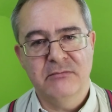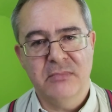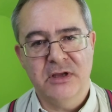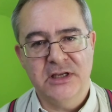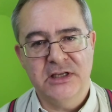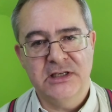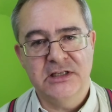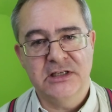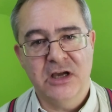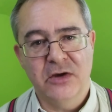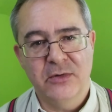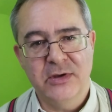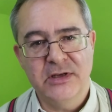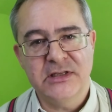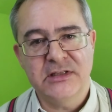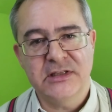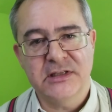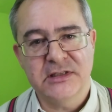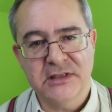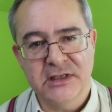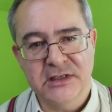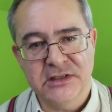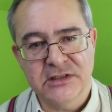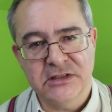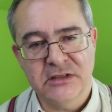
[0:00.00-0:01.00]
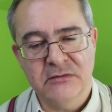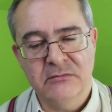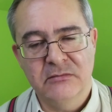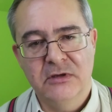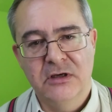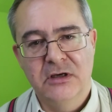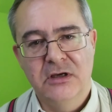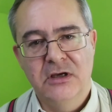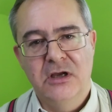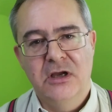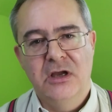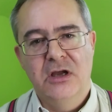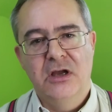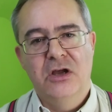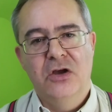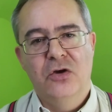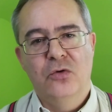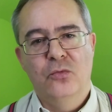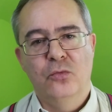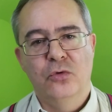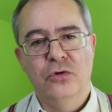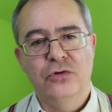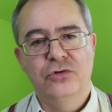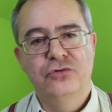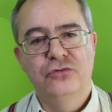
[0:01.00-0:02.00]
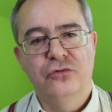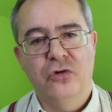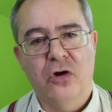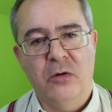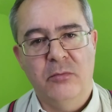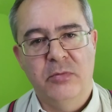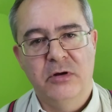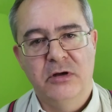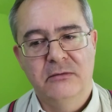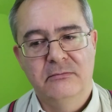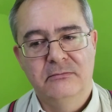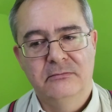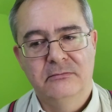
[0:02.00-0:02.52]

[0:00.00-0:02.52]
money to go into the system would drop.